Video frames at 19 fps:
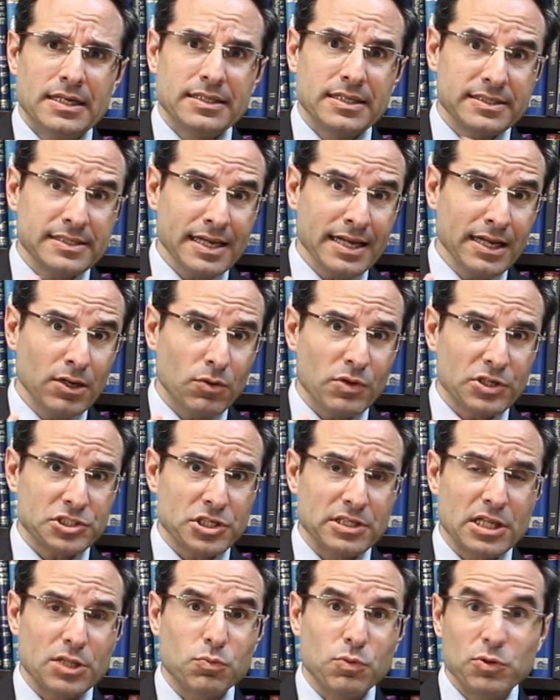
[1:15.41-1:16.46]
The second
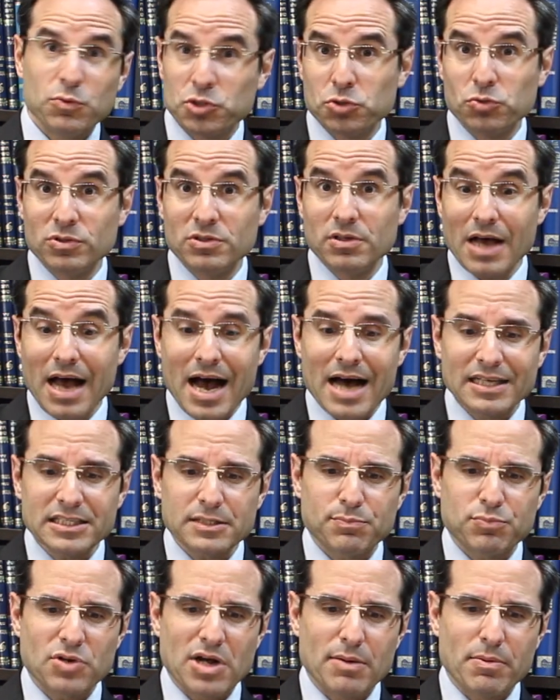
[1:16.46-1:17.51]
question that we should
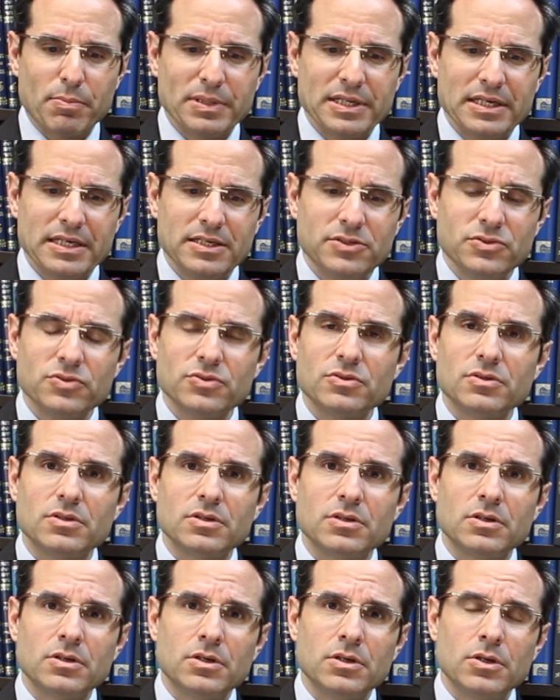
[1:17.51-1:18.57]
ask probably is,
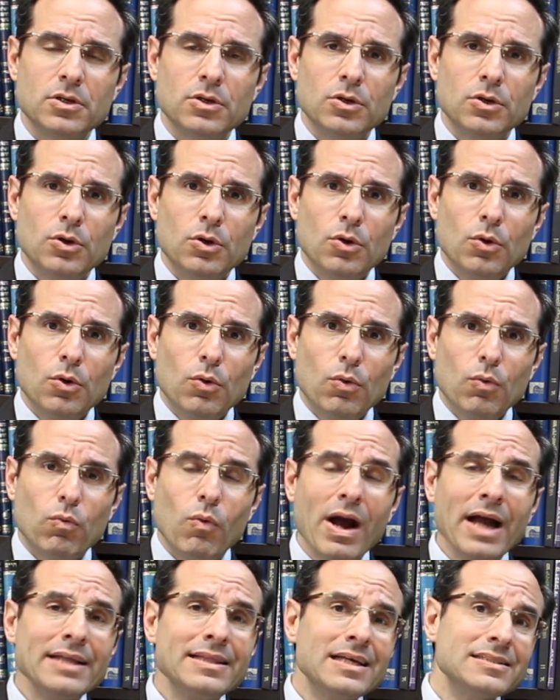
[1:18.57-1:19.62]

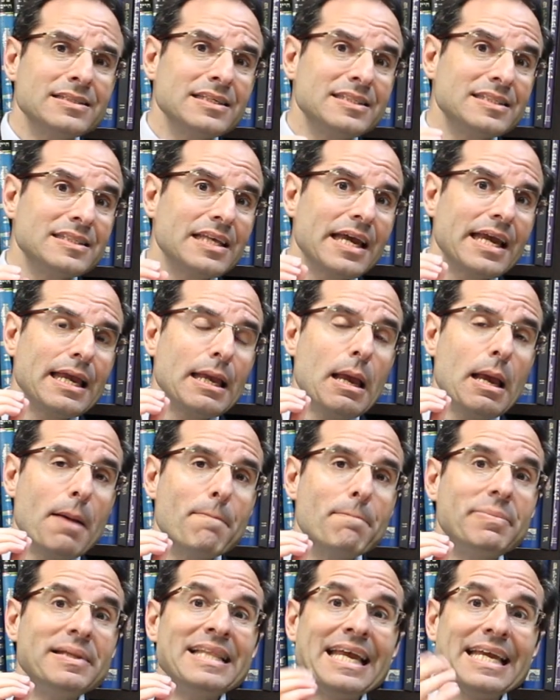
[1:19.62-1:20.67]
why does it say
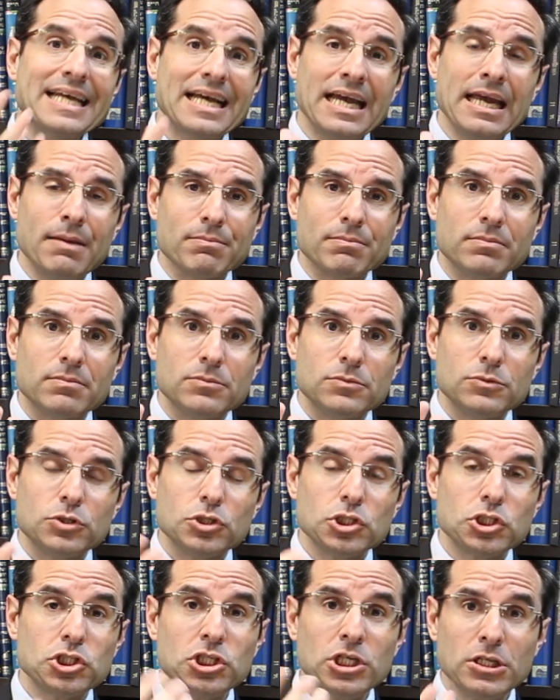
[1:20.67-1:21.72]
bneichem,
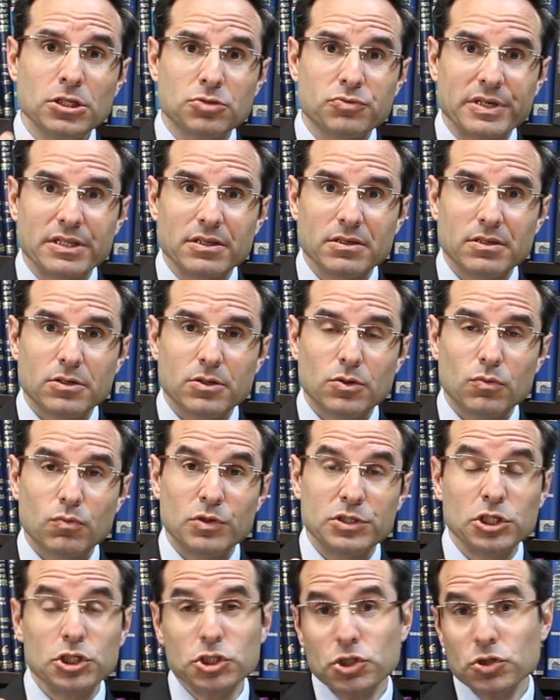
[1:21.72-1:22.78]
children,
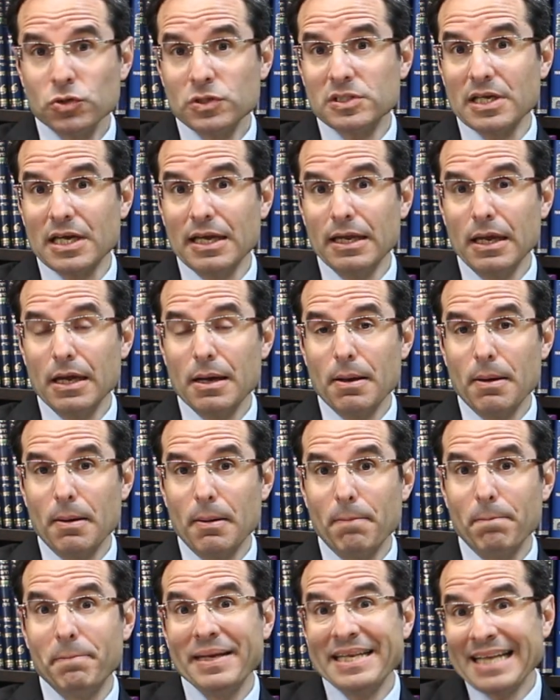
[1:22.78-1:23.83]
when it should say
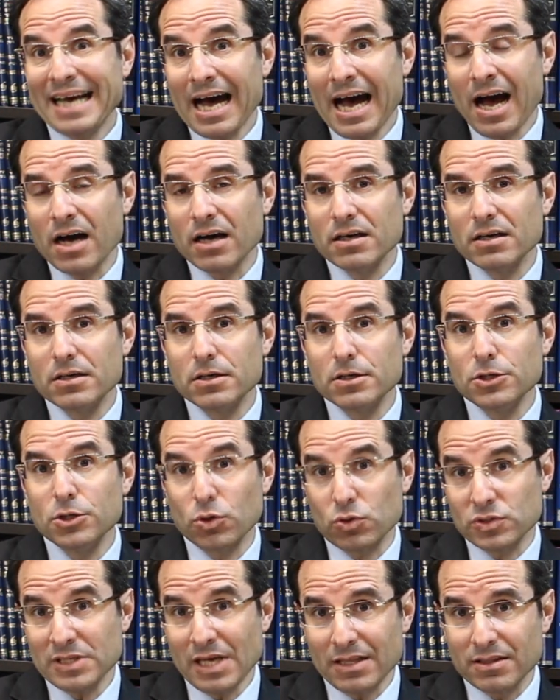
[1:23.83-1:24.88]
bincha,
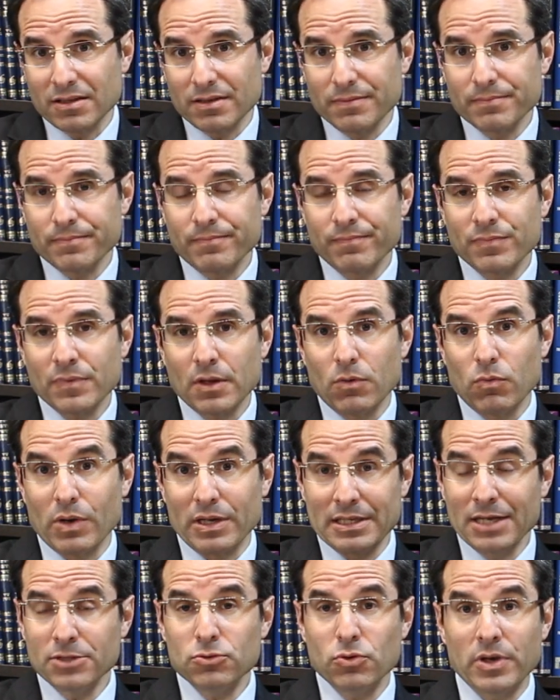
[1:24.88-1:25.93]
your son? We are
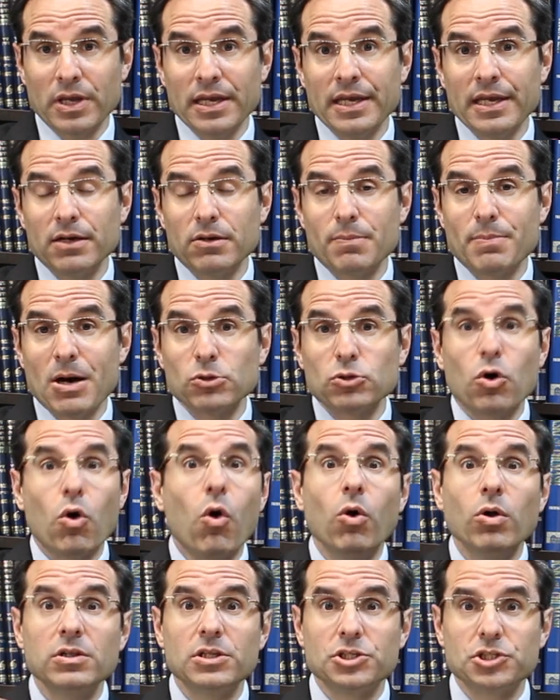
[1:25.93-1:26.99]
not talking here about
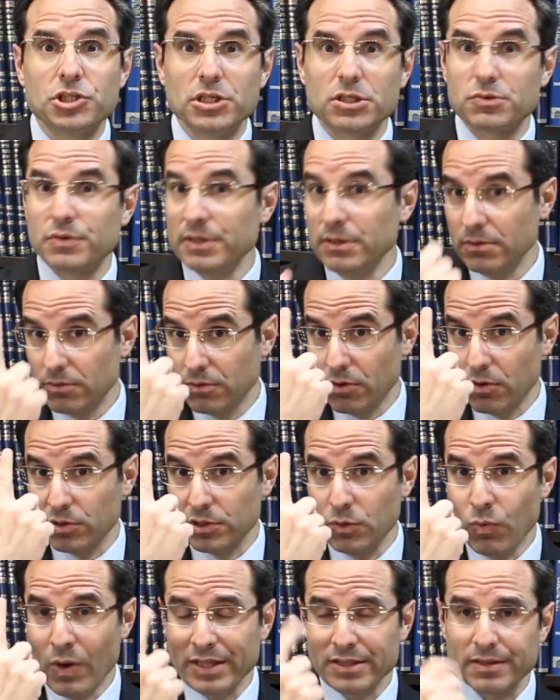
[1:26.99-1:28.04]
all the children,
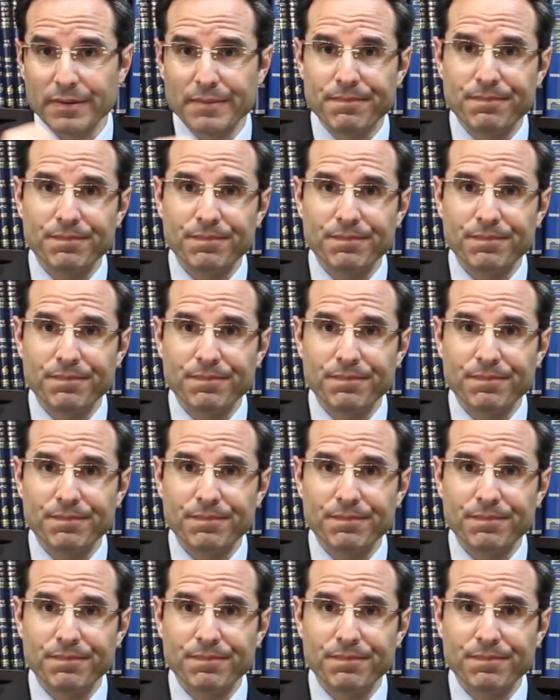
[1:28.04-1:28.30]
only one.